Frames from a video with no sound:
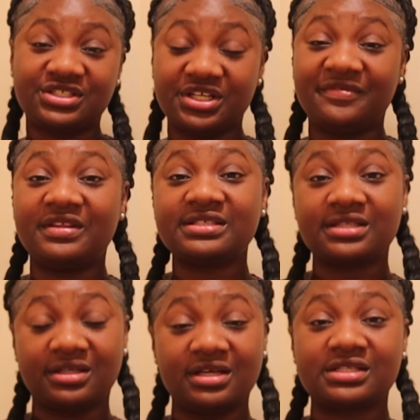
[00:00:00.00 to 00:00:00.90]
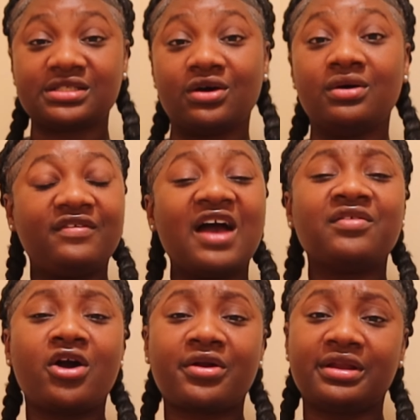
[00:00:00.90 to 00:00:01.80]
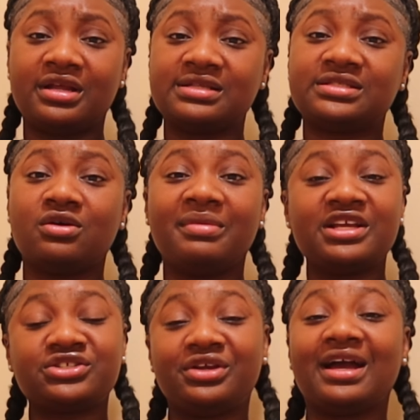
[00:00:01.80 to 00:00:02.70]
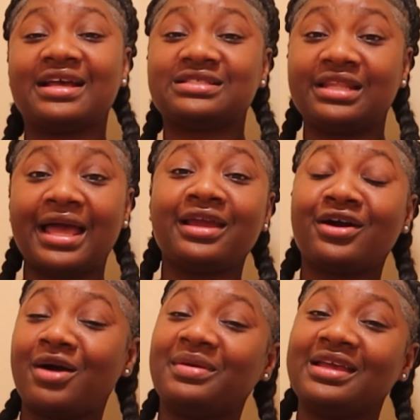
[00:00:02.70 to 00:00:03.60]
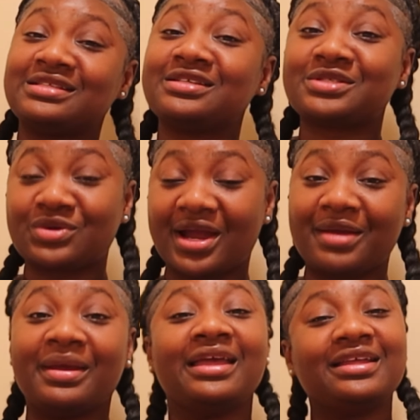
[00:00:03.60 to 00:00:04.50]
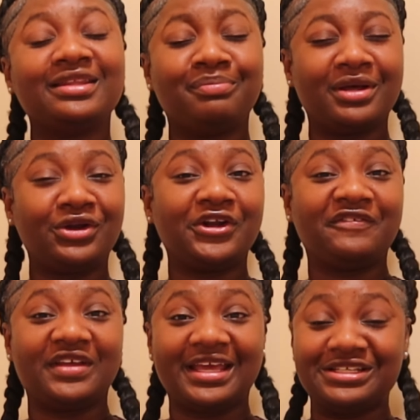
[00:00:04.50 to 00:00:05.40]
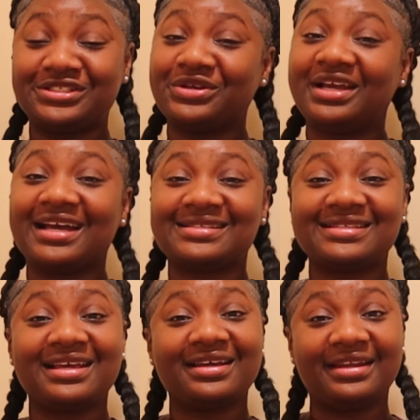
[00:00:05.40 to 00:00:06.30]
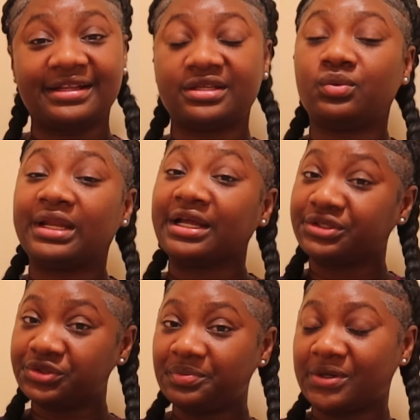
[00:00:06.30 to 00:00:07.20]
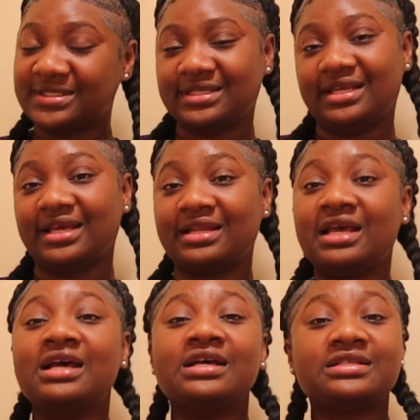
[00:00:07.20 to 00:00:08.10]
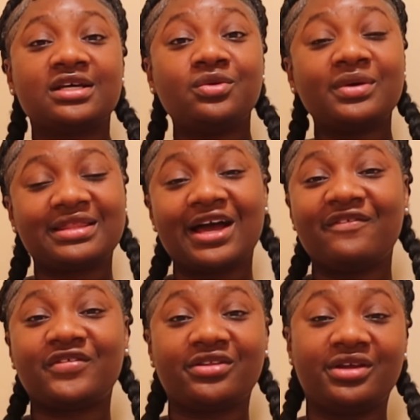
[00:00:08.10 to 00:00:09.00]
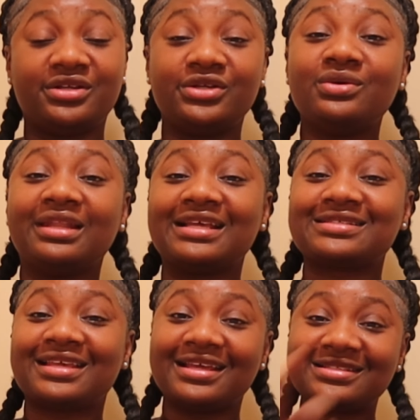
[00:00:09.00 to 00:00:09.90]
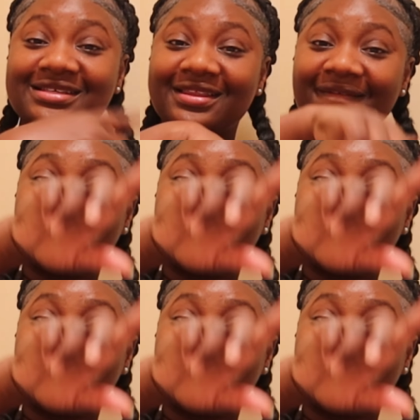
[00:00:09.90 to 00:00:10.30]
achieve this look. So if you haven't already done so, make sure you guys like, comment, and subscribe, and hit the bell notification so you guys stay connected when I do post again. So without further ado, let's get into the